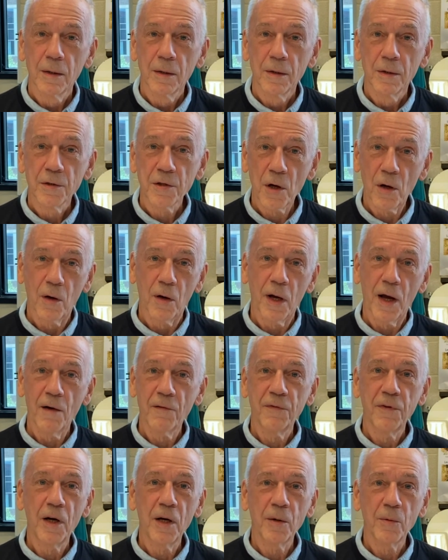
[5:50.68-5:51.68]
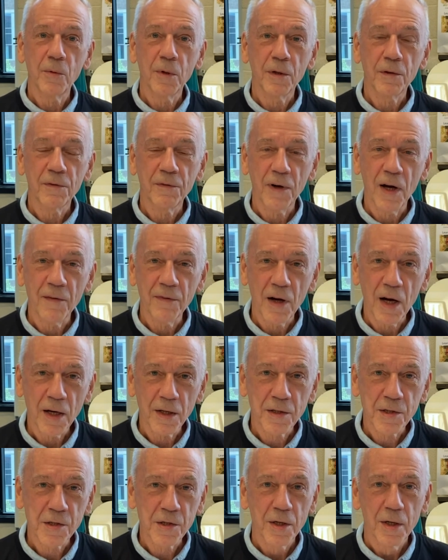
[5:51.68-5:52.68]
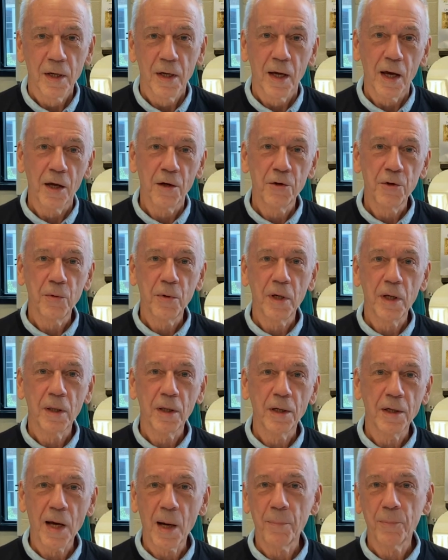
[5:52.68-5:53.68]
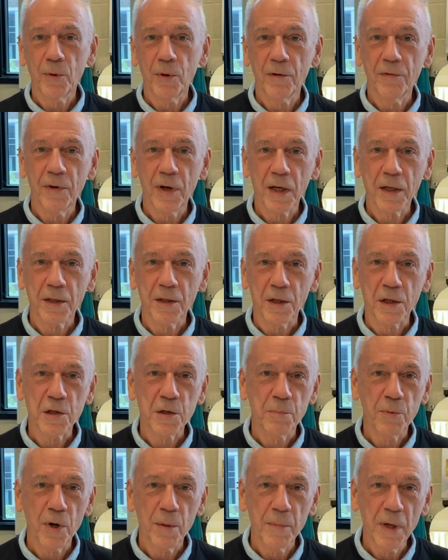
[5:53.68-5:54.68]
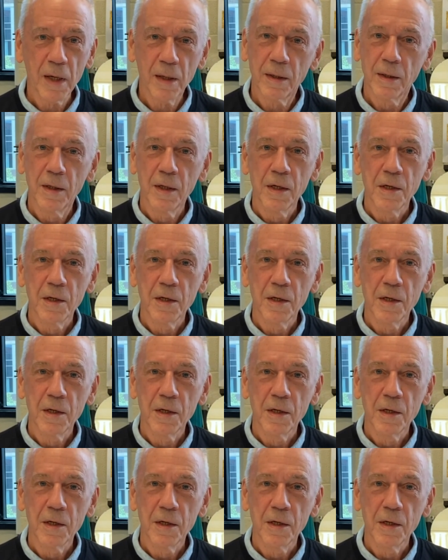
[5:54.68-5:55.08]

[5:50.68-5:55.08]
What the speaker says: So have fun with Phyphox and doing the Doppler effect experiment.